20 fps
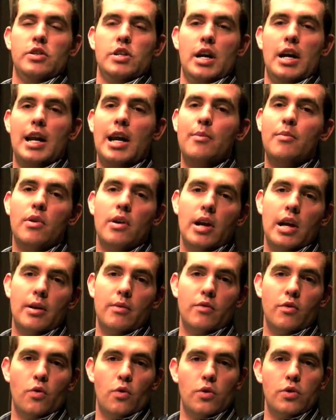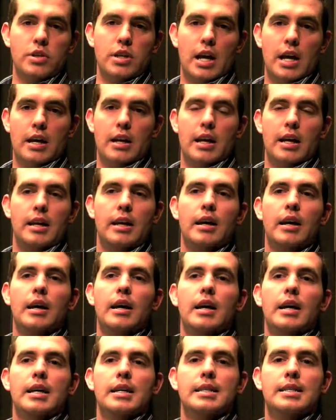John Abraham, of course, had a
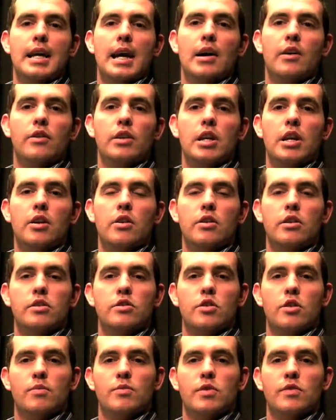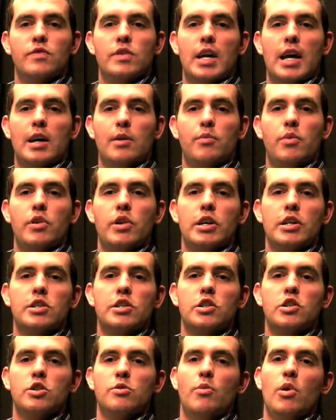down year in terms of sack
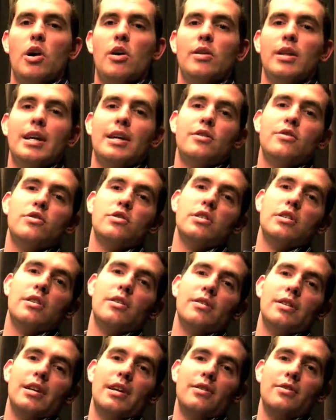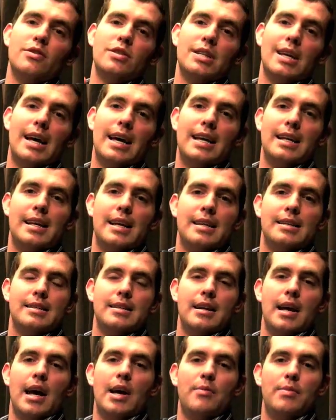production. Jamal Anderson on the other side has
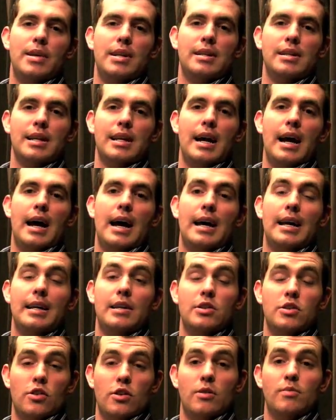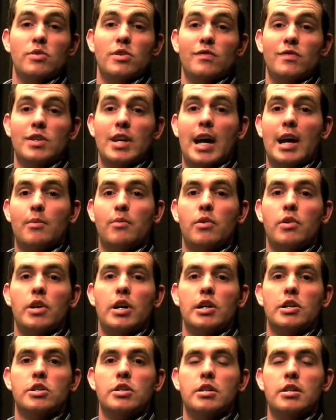not been the guy in terms of sack
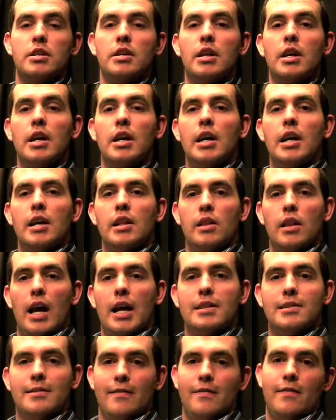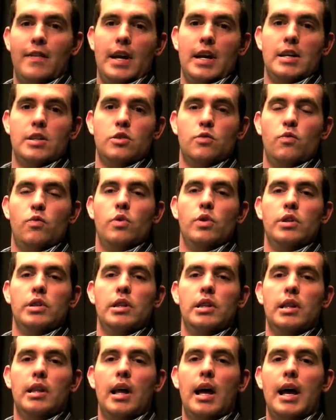production lots of fans
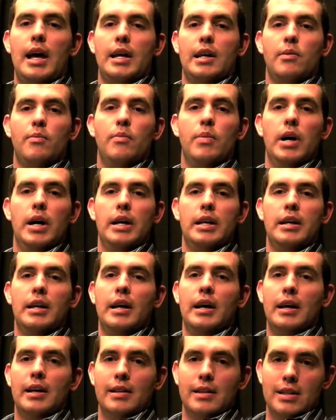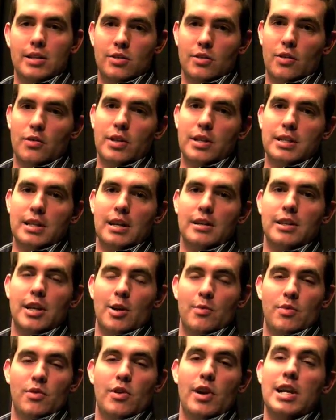would like. But let's throw this out
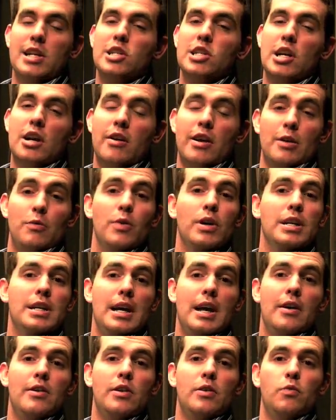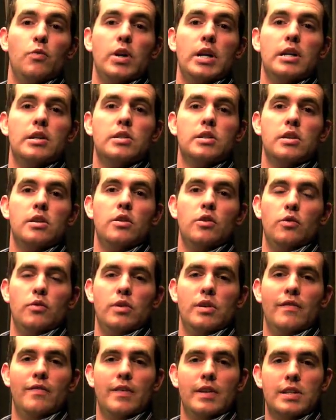there. Perret Jerry went down in week 2.
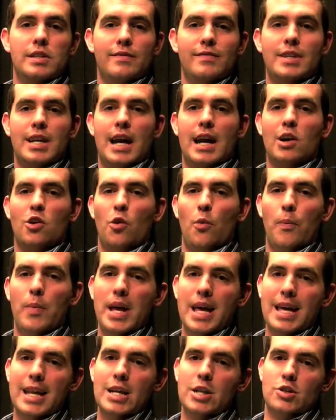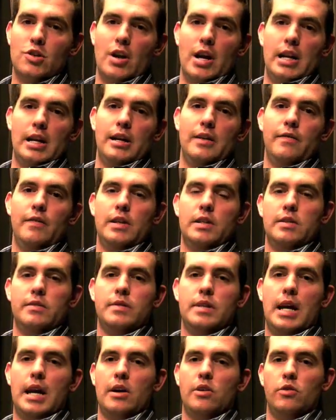Defensive tackle, penetrating defensive
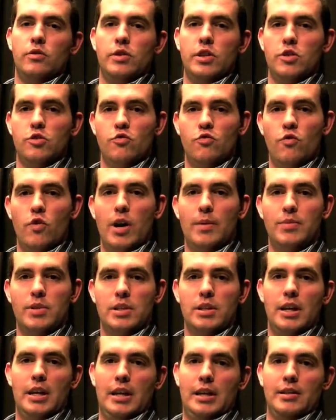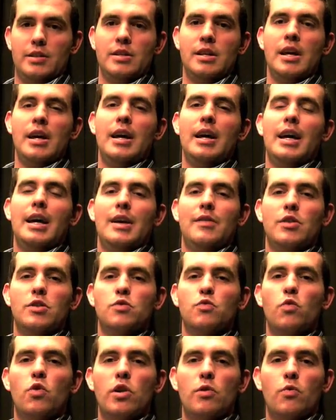tackle, disrupts things. If
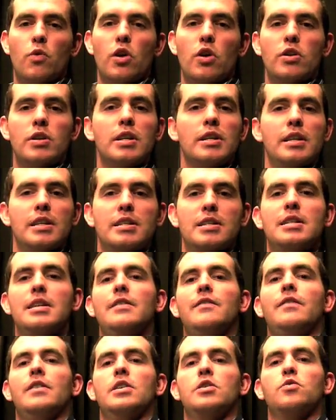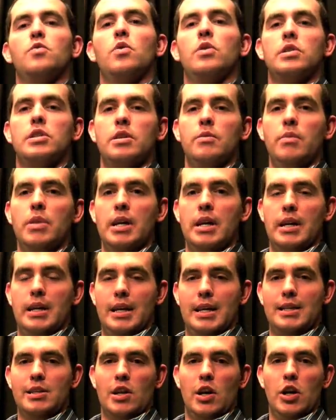there's one word that this defense wants to be,
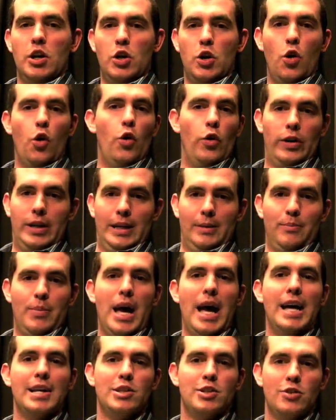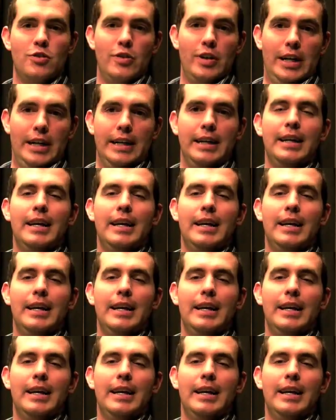it's annoying, pestering.